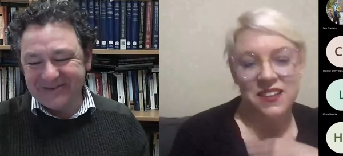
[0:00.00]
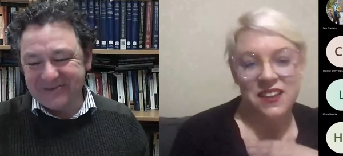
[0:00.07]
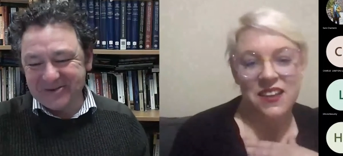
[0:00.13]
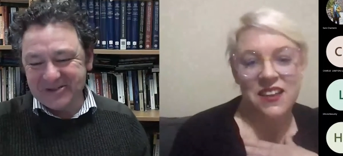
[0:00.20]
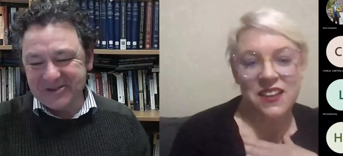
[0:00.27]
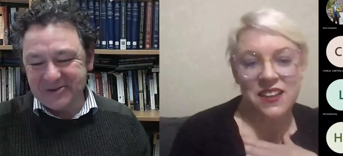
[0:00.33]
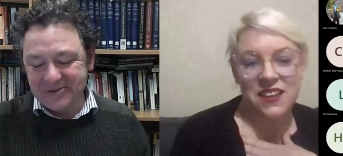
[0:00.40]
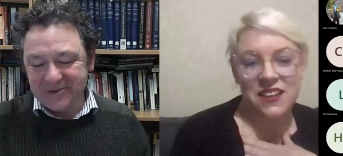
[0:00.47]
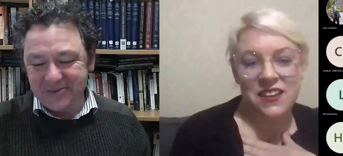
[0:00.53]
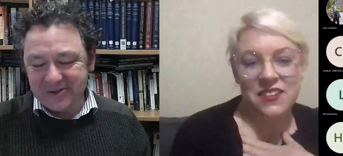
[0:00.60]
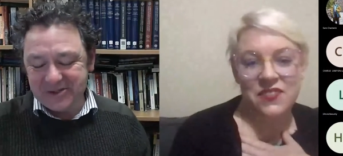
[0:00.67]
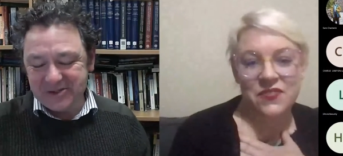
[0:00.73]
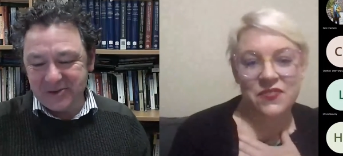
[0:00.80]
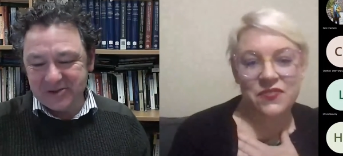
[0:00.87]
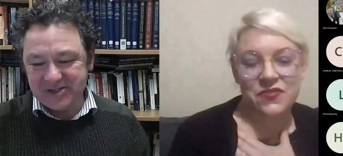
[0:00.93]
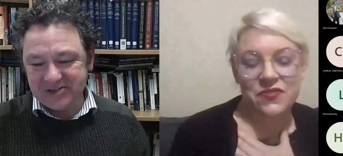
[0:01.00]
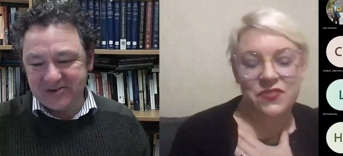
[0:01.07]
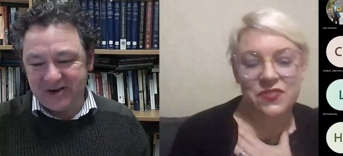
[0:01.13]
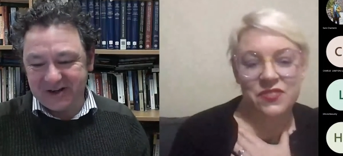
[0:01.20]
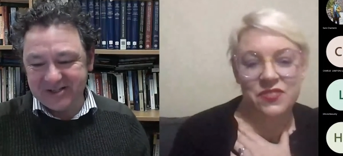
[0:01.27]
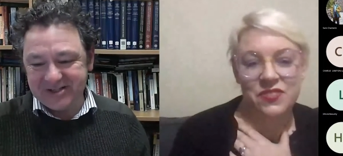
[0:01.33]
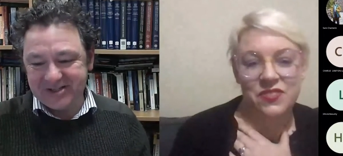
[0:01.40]
Speaker 1: what, what's your what's your
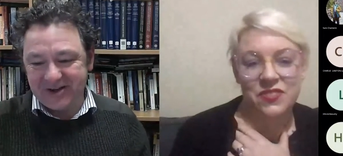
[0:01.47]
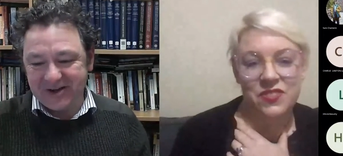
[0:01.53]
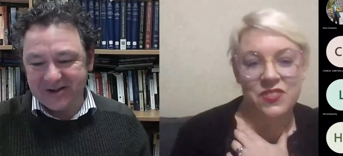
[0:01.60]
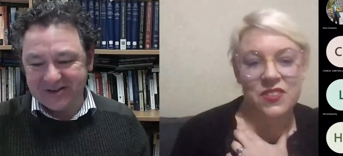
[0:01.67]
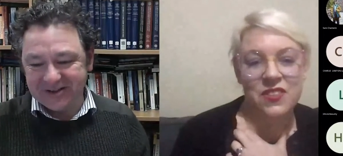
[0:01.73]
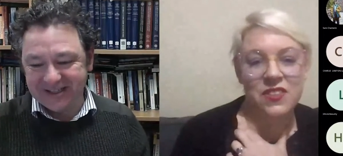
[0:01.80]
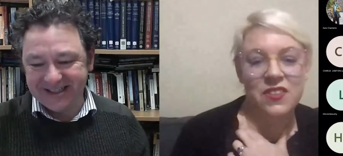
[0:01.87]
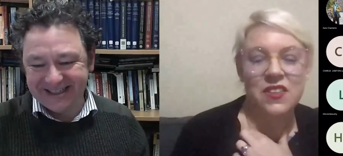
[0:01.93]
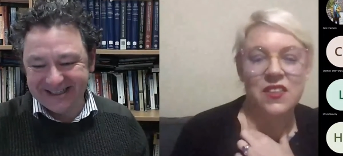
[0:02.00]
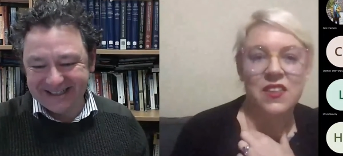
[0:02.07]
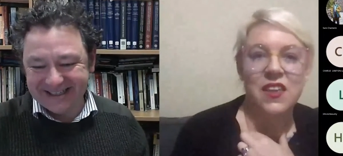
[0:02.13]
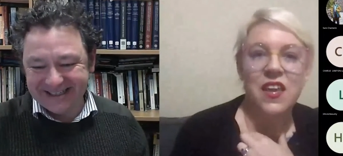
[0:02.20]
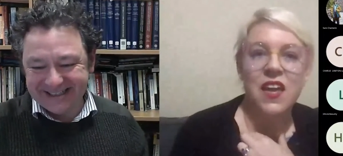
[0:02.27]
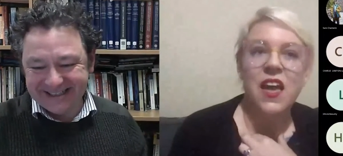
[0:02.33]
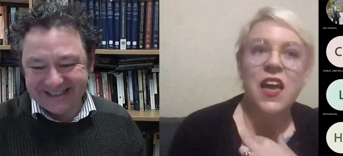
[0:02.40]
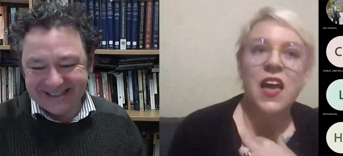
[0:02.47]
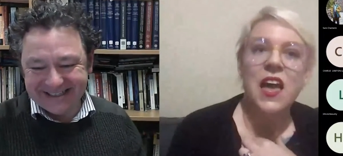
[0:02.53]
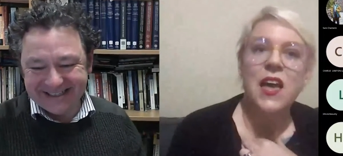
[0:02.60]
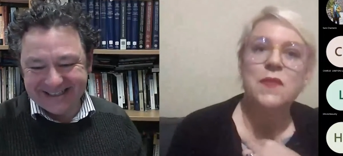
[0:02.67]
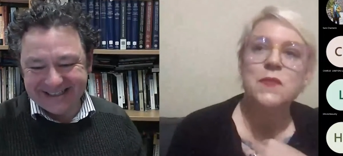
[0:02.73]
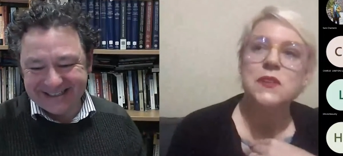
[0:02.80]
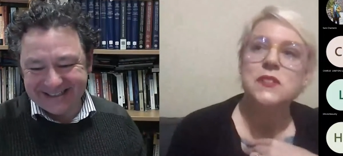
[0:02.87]
stri- style
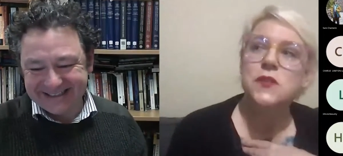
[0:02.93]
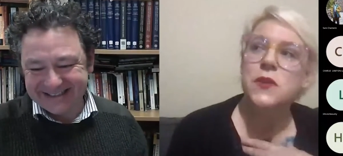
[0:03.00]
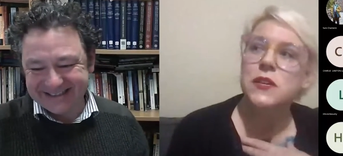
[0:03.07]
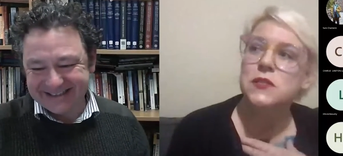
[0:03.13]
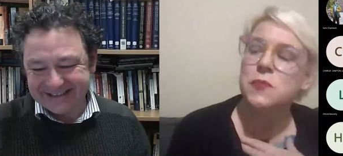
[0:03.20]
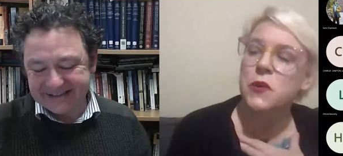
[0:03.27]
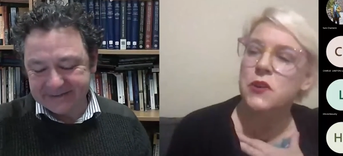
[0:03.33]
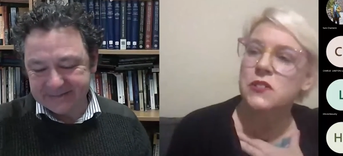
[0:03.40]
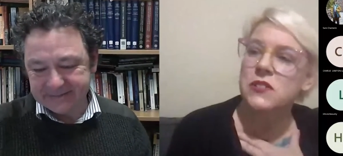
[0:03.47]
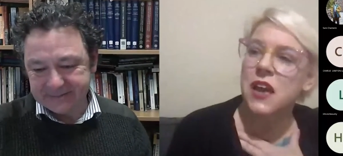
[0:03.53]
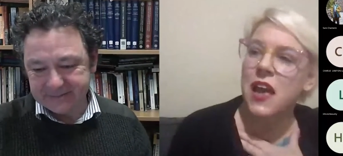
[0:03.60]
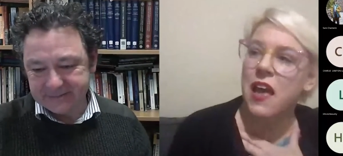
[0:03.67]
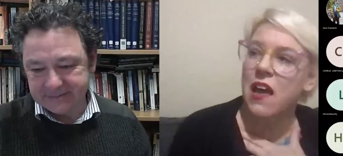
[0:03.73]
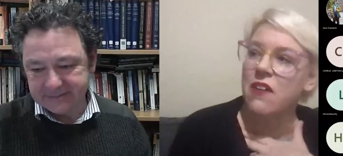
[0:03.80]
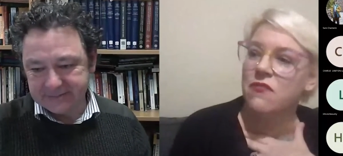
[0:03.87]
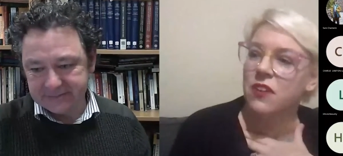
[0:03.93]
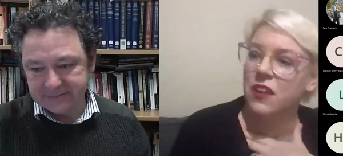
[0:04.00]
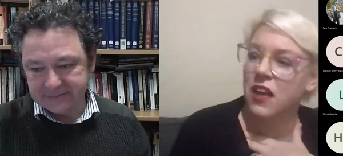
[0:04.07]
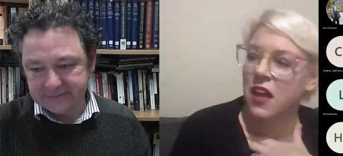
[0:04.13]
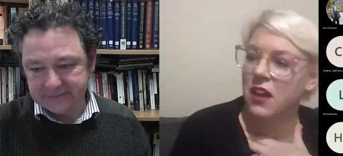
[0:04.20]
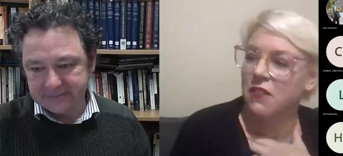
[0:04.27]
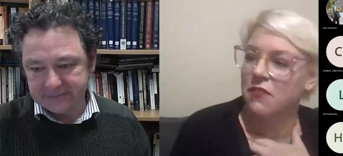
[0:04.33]
Speaker 2: um so i suppose i have
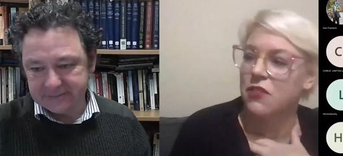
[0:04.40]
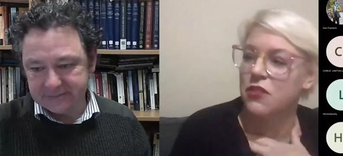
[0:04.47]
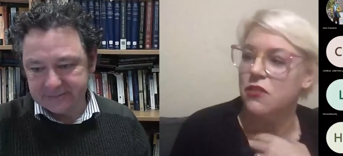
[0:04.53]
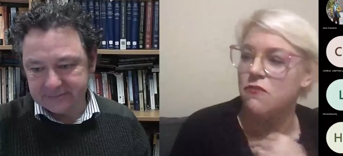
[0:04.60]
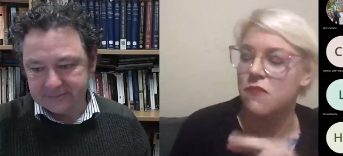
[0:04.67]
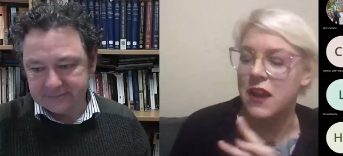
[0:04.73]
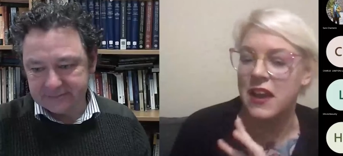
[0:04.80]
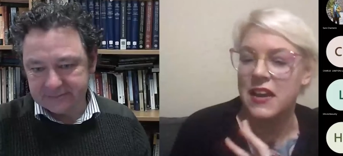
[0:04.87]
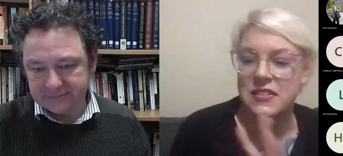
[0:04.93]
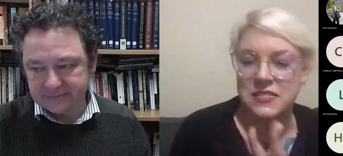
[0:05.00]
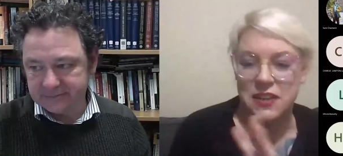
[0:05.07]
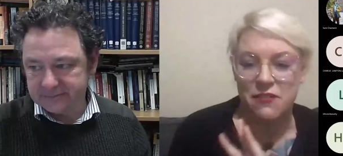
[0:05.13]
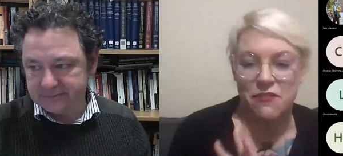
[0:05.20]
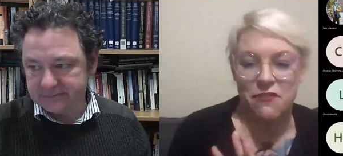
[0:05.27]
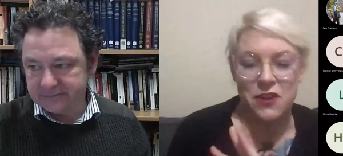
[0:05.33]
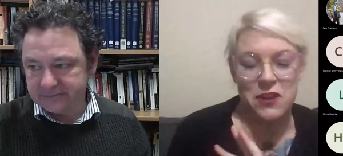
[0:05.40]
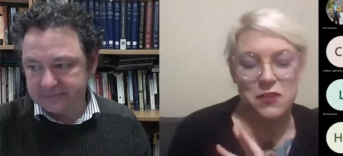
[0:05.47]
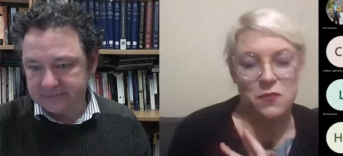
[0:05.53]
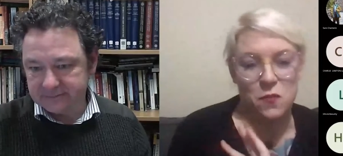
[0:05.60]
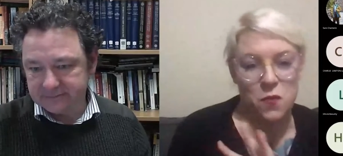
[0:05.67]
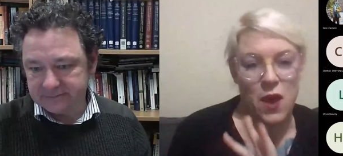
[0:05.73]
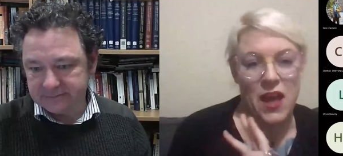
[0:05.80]
kind of three
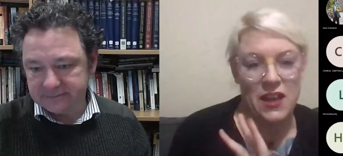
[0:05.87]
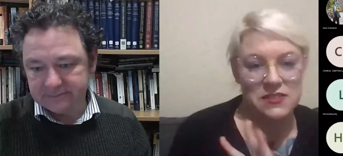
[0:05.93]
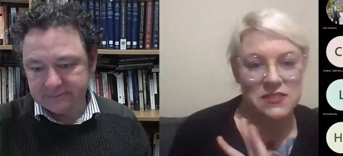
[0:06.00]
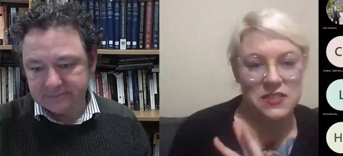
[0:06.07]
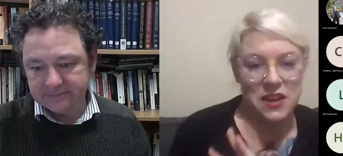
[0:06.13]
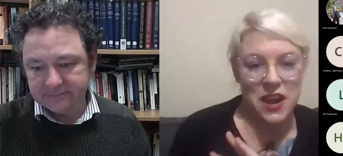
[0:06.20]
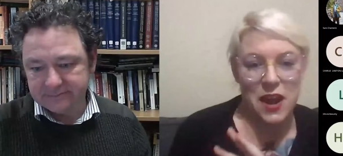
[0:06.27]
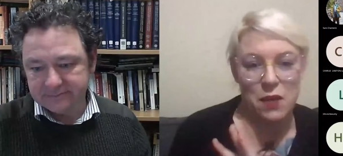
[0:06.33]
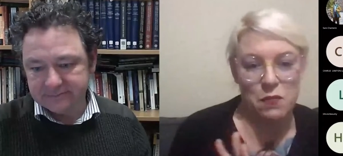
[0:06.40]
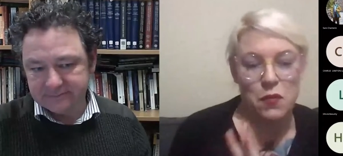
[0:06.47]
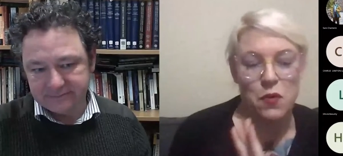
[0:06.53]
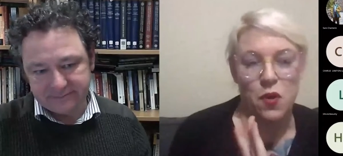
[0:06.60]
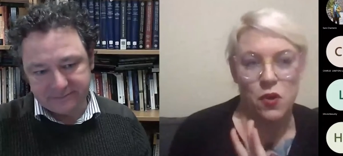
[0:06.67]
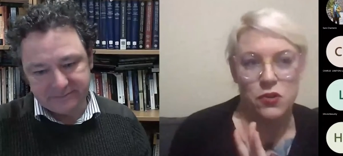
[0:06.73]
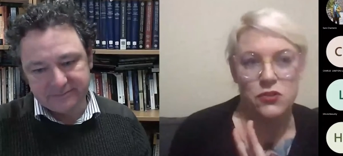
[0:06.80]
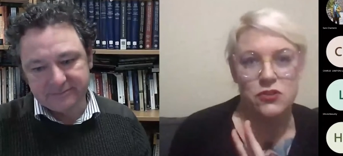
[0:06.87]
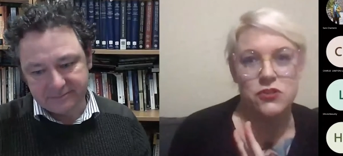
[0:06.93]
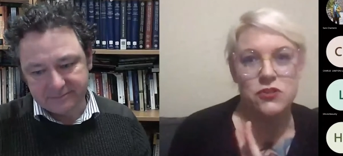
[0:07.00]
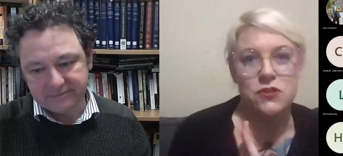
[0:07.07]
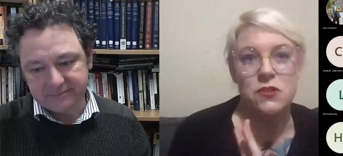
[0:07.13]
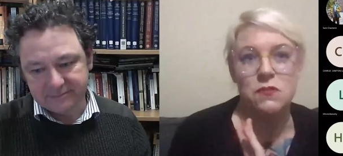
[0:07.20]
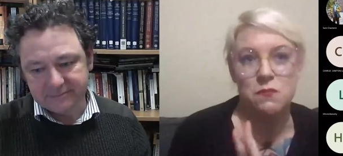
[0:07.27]
different ways that i
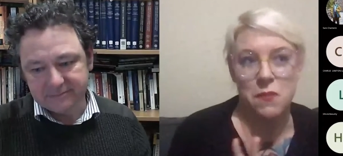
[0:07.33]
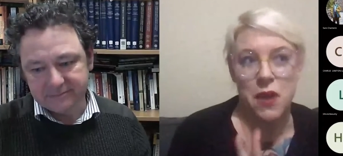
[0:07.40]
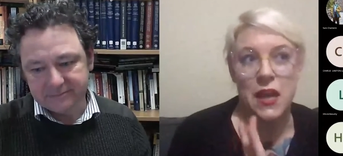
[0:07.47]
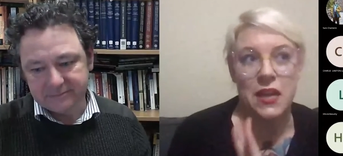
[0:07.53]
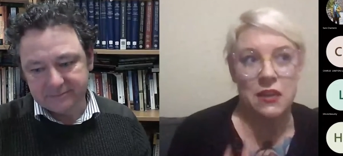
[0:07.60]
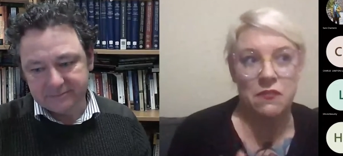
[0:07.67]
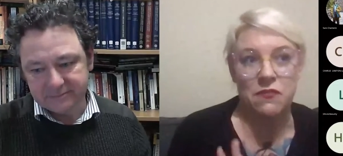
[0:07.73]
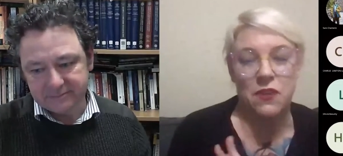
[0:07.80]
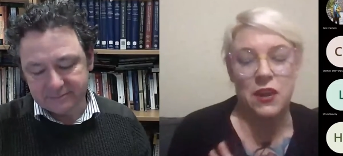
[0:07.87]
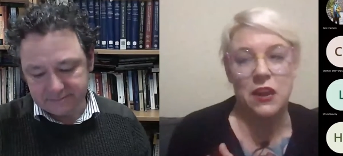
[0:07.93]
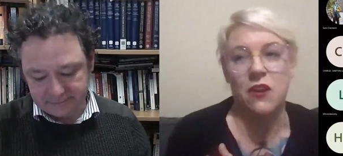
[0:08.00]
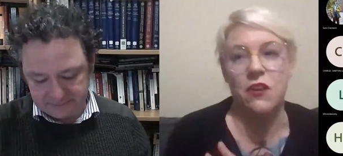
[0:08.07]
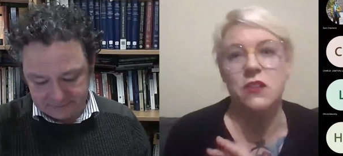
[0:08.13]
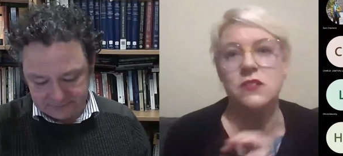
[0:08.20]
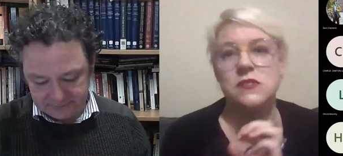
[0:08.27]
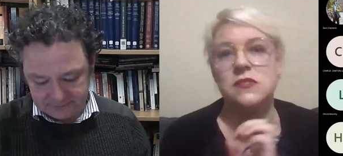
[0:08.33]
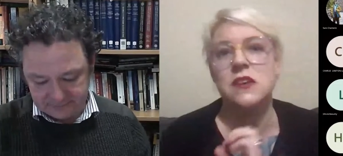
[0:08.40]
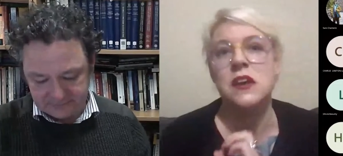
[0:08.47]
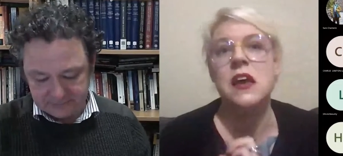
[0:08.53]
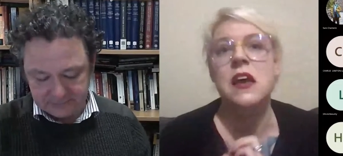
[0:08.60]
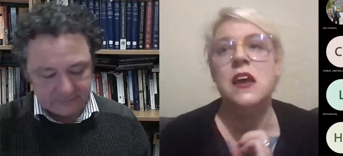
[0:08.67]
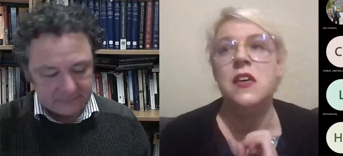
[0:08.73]
approach making videos